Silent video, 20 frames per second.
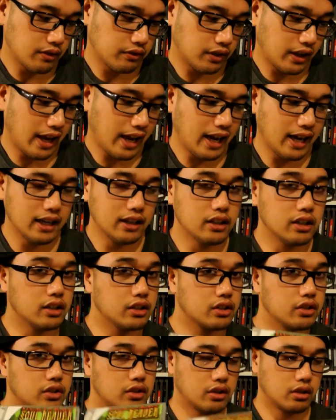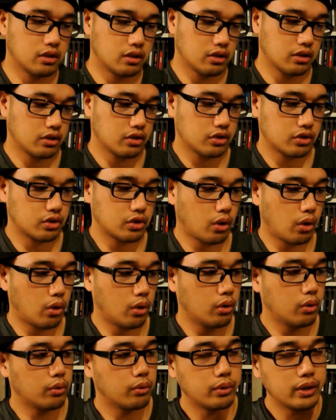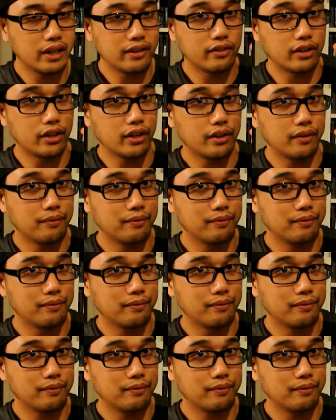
of Kain, Soul Reaver.